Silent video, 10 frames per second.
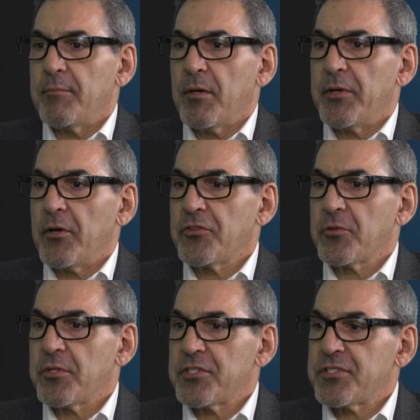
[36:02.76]
but we
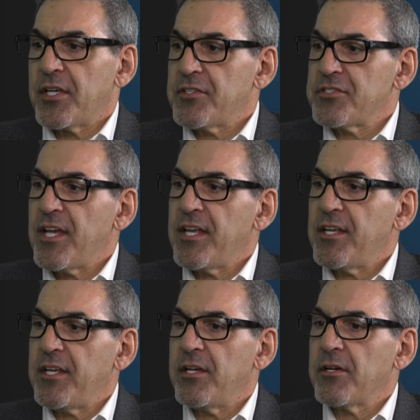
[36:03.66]
also want to say there's data
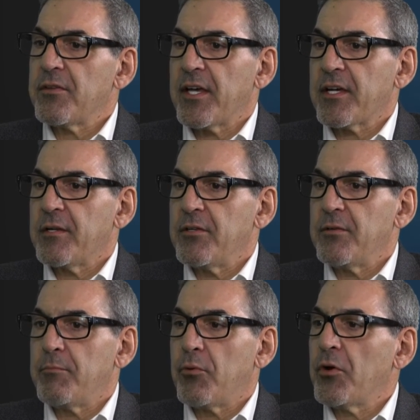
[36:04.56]
here that can
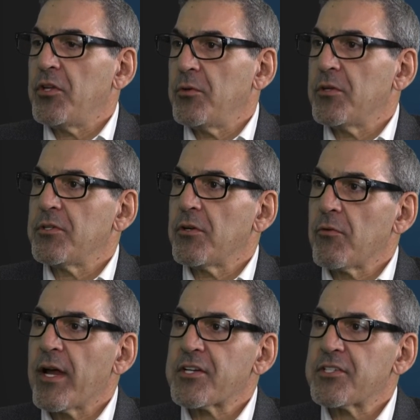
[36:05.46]
point you in a
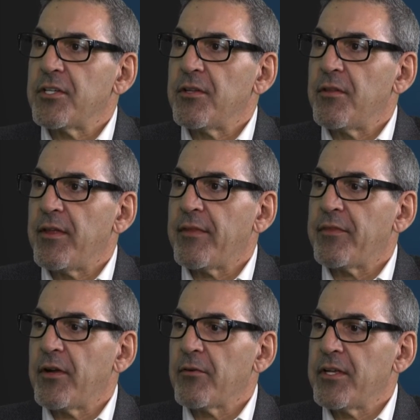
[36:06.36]
direction
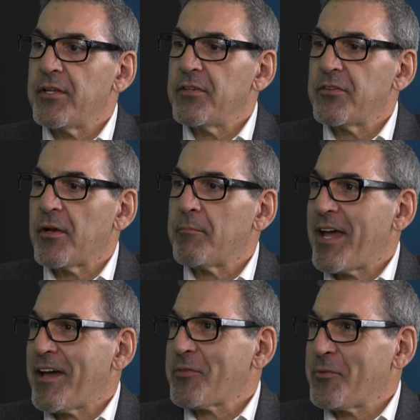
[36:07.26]
that there is a
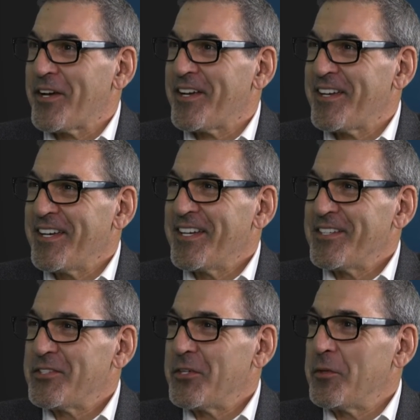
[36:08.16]
pathway
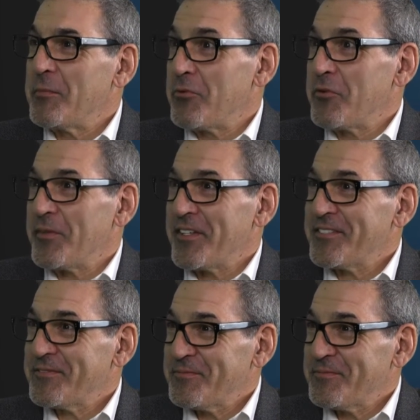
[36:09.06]
to improvement.